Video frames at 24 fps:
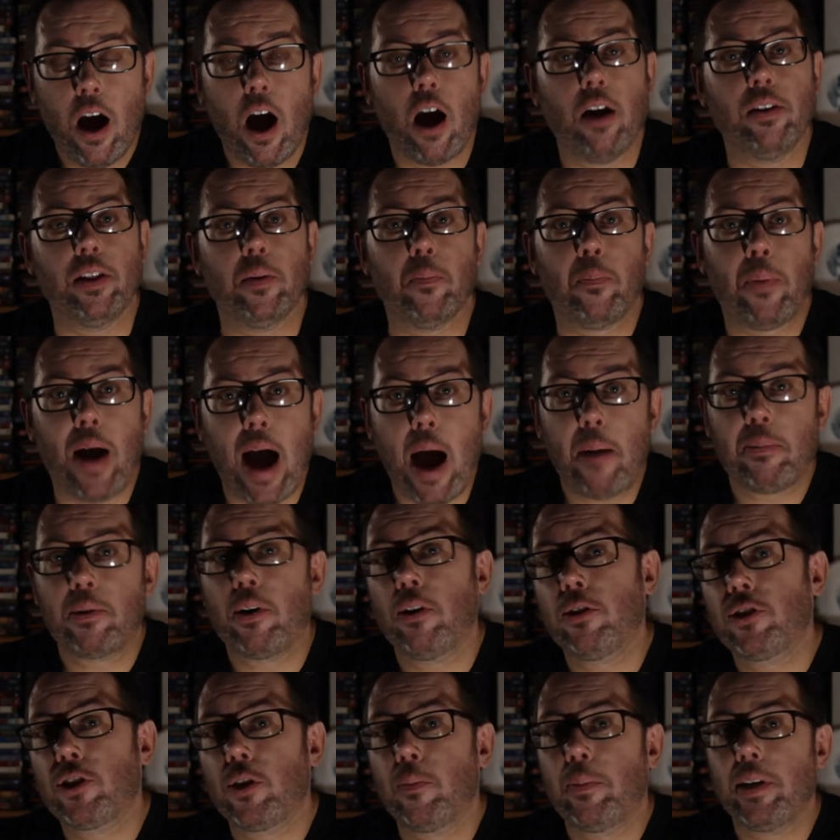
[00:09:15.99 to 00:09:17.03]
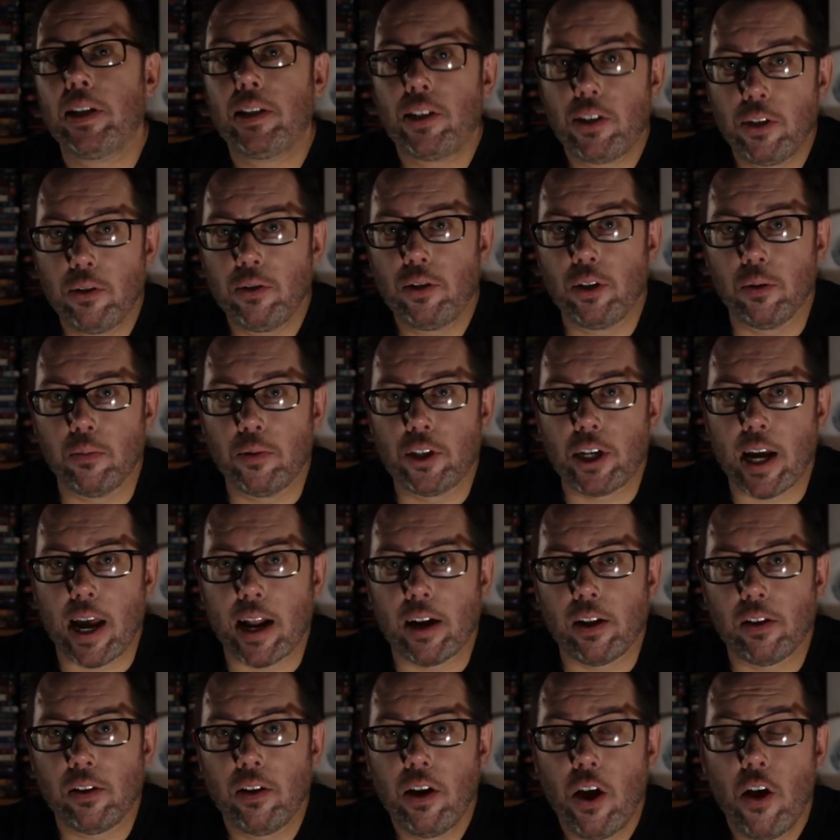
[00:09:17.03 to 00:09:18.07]
on the Pop Culture Beast YouTube
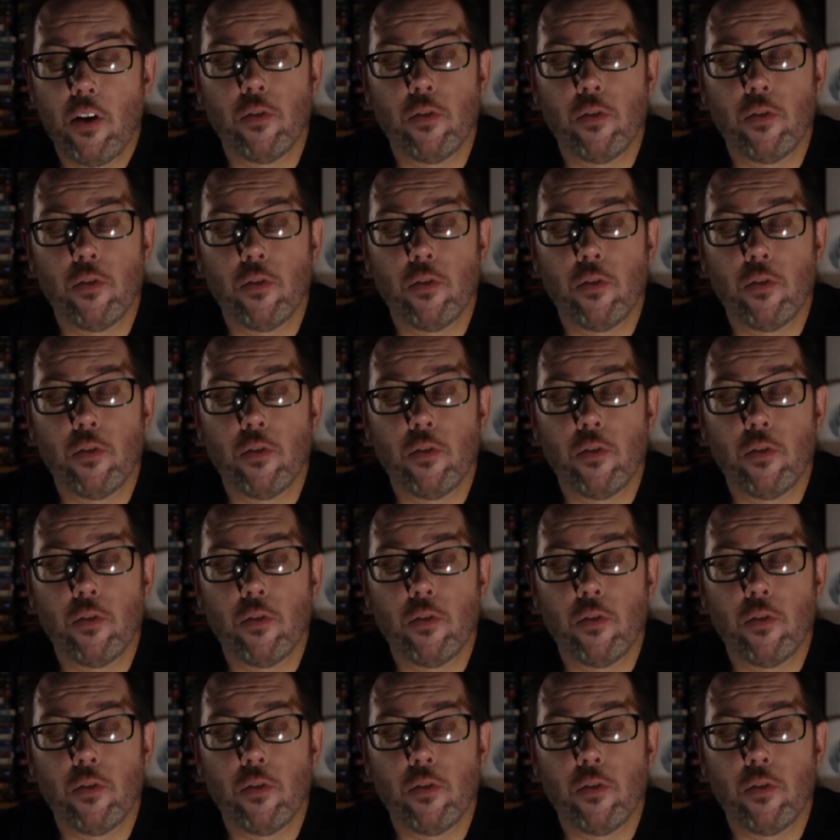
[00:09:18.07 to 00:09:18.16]
channel